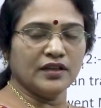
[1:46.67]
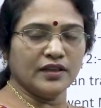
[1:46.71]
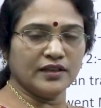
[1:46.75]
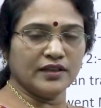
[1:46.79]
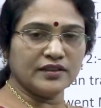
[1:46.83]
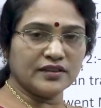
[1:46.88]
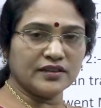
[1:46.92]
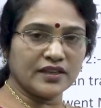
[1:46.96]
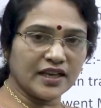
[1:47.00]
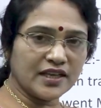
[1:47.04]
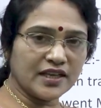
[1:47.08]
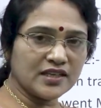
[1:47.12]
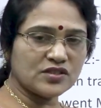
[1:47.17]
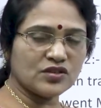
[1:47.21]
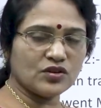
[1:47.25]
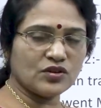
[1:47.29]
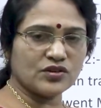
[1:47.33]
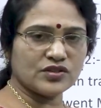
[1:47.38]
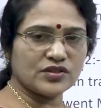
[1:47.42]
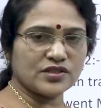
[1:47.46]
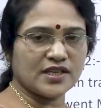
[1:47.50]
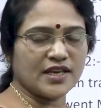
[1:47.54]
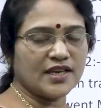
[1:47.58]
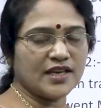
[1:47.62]
In 3
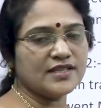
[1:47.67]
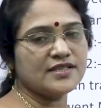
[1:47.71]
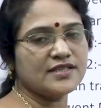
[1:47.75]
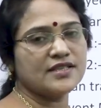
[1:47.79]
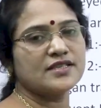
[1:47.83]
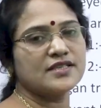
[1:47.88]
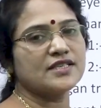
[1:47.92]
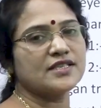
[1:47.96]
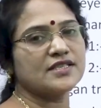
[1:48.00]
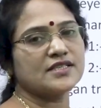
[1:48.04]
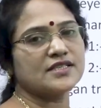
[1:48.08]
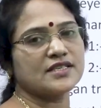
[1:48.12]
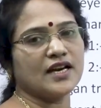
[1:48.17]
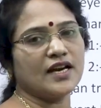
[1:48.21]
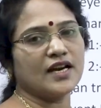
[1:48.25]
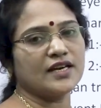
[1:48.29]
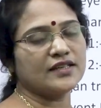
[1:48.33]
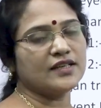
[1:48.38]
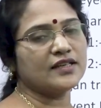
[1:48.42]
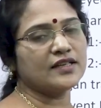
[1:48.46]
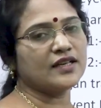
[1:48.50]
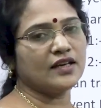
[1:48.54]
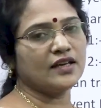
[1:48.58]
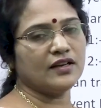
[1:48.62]
sources, she
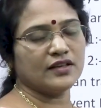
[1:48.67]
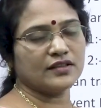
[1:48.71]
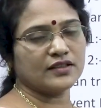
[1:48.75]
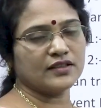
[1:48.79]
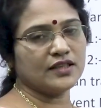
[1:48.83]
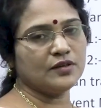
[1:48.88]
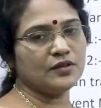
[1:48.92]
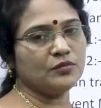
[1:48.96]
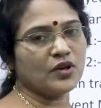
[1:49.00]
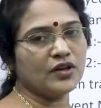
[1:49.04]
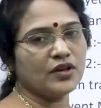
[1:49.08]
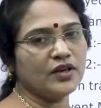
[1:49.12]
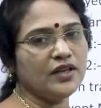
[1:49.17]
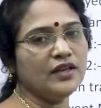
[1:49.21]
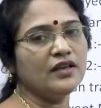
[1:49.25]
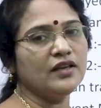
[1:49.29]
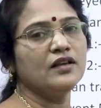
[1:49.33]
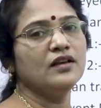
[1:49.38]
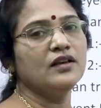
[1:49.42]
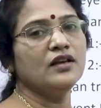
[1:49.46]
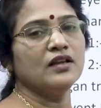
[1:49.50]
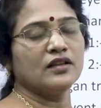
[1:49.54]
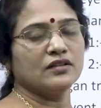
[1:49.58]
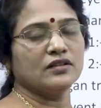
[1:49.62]
started collecting money.
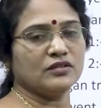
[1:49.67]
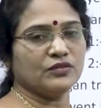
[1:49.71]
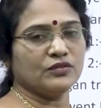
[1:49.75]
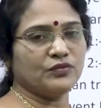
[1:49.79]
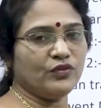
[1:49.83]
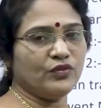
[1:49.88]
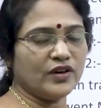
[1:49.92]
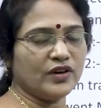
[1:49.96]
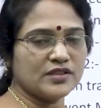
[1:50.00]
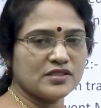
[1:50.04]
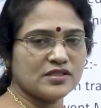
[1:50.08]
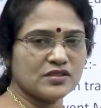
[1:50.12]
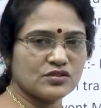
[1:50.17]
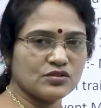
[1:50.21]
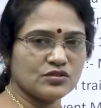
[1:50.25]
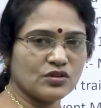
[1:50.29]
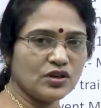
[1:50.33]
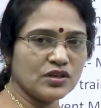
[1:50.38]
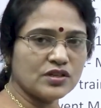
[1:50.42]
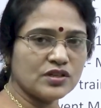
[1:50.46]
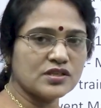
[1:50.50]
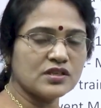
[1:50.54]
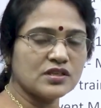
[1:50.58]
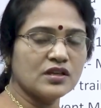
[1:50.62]
The first
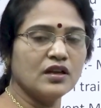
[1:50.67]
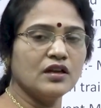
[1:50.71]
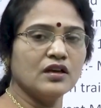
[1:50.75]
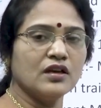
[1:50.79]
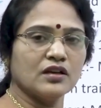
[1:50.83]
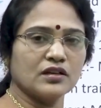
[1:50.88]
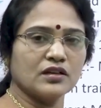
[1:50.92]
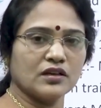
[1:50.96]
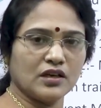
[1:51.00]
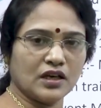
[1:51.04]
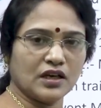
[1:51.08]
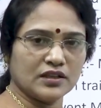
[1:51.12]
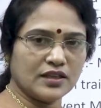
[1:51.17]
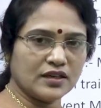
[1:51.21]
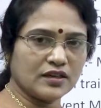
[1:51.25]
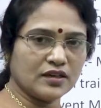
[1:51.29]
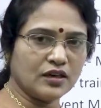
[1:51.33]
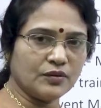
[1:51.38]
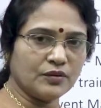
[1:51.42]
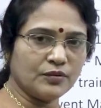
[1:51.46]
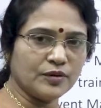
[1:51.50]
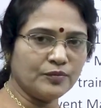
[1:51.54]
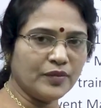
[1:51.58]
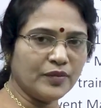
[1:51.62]
source, the
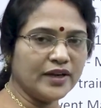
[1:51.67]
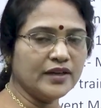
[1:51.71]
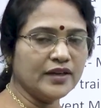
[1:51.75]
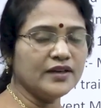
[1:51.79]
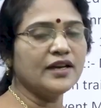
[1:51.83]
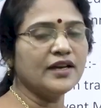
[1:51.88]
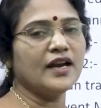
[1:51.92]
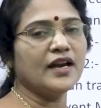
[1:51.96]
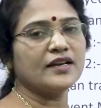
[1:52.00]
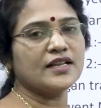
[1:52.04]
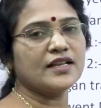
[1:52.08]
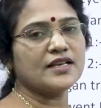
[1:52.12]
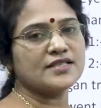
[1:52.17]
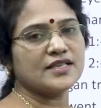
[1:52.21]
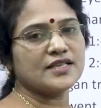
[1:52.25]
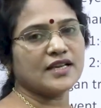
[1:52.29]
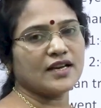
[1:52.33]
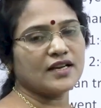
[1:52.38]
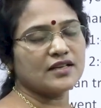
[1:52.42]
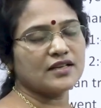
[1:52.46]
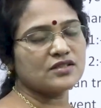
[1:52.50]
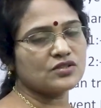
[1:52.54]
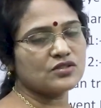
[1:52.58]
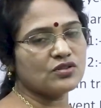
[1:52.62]
government, and the
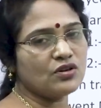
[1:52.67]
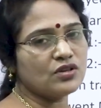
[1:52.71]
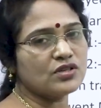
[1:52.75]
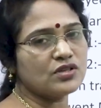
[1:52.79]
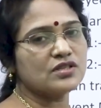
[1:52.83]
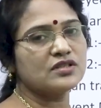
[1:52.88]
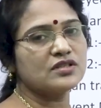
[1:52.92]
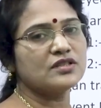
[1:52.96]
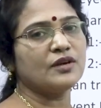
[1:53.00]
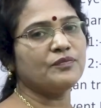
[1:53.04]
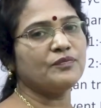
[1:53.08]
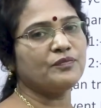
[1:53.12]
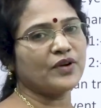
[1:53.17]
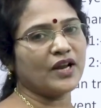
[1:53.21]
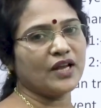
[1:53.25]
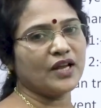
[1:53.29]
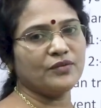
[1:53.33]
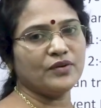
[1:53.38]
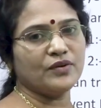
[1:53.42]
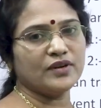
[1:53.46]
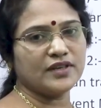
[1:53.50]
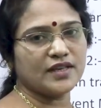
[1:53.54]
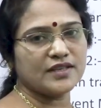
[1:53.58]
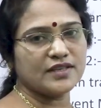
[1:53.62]
second source, the
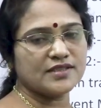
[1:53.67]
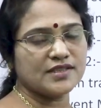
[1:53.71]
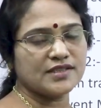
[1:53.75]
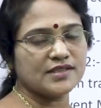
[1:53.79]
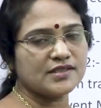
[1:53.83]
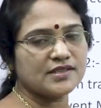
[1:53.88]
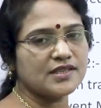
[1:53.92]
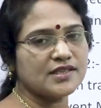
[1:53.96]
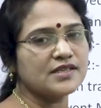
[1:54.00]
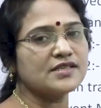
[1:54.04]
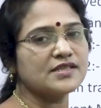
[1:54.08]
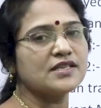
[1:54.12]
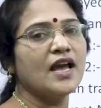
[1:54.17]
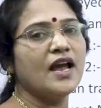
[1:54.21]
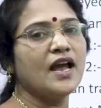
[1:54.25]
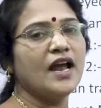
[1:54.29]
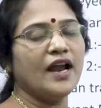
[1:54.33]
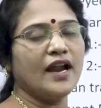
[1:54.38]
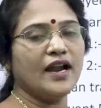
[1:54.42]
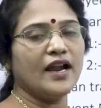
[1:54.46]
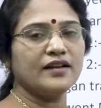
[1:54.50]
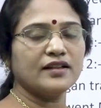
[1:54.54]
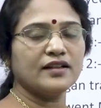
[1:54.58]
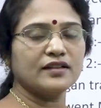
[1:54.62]
private agencies,
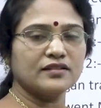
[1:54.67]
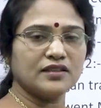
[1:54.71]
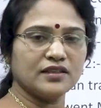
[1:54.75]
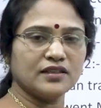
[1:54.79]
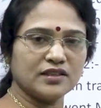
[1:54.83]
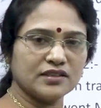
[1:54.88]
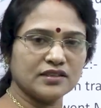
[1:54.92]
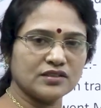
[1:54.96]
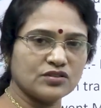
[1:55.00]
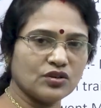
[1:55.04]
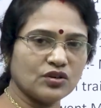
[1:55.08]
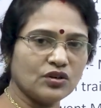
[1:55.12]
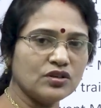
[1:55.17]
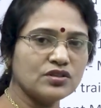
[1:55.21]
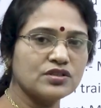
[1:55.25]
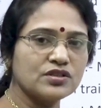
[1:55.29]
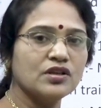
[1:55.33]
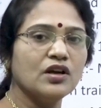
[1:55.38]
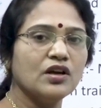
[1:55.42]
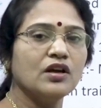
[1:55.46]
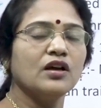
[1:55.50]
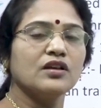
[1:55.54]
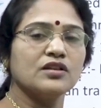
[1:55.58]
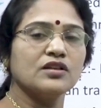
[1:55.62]
and the third source,
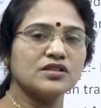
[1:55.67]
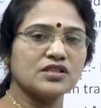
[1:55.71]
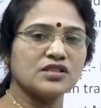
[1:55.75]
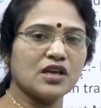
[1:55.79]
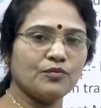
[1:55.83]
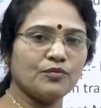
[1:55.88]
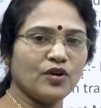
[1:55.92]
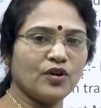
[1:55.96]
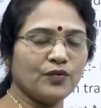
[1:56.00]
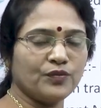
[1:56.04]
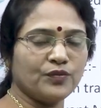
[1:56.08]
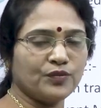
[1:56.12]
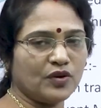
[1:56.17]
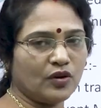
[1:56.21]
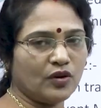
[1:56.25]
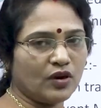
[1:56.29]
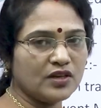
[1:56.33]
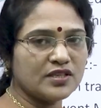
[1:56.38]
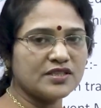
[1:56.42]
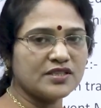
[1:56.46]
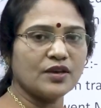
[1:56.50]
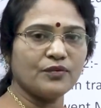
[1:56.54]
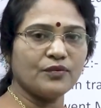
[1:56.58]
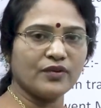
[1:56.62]
some of or
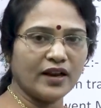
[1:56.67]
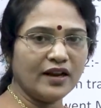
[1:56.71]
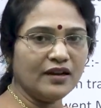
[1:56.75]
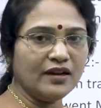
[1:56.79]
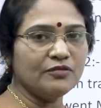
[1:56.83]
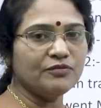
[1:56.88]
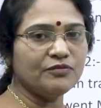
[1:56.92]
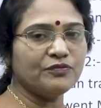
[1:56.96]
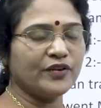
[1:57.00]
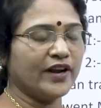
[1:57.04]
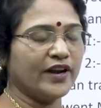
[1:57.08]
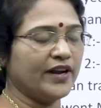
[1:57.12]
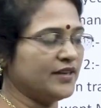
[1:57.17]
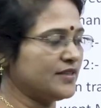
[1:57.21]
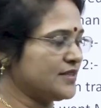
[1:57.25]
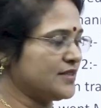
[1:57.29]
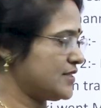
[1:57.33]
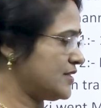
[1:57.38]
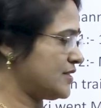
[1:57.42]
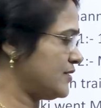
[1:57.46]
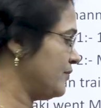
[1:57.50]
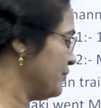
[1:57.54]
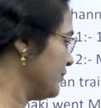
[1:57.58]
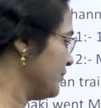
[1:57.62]
several friends.